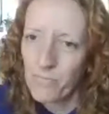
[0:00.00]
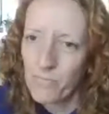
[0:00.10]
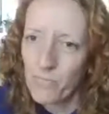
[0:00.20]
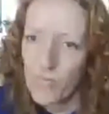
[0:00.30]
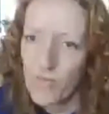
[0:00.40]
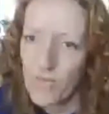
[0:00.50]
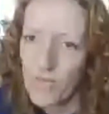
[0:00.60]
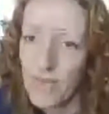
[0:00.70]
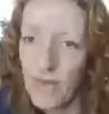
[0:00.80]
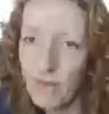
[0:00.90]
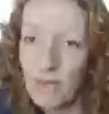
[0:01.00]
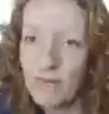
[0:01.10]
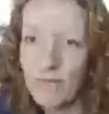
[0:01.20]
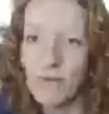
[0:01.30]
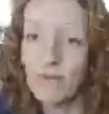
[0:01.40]
Yeah, we'll have to sort
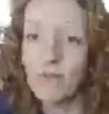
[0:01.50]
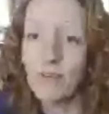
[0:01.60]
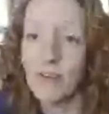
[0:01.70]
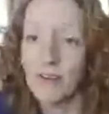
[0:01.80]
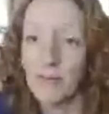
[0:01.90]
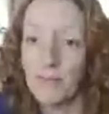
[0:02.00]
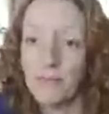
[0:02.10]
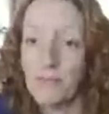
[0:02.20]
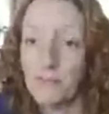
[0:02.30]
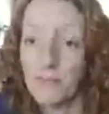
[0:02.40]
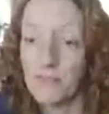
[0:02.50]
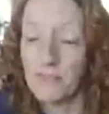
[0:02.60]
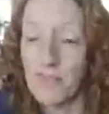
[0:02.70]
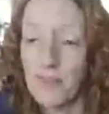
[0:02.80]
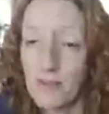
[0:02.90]
some
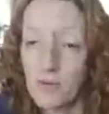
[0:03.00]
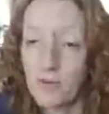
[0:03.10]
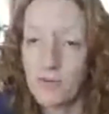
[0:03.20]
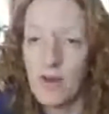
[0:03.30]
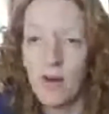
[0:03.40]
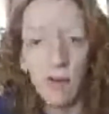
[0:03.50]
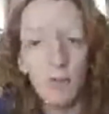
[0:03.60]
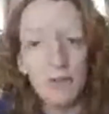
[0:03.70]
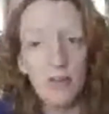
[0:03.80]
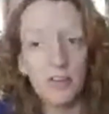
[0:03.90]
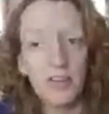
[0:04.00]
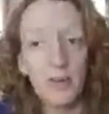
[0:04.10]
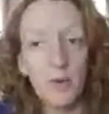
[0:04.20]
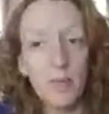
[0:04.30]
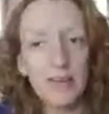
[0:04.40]
out. You're up in Scotland. Whereabouts
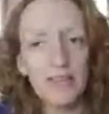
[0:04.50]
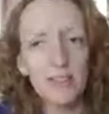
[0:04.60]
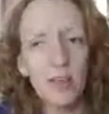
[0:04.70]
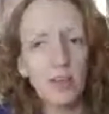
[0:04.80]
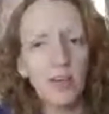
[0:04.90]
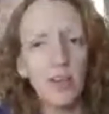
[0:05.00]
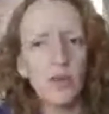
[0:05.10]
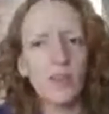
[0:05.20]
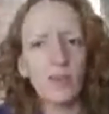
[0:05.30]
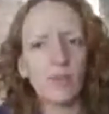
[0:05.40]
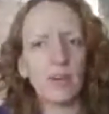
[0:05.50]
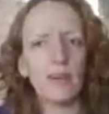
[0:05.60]
in Scotland are you going then, Bryn?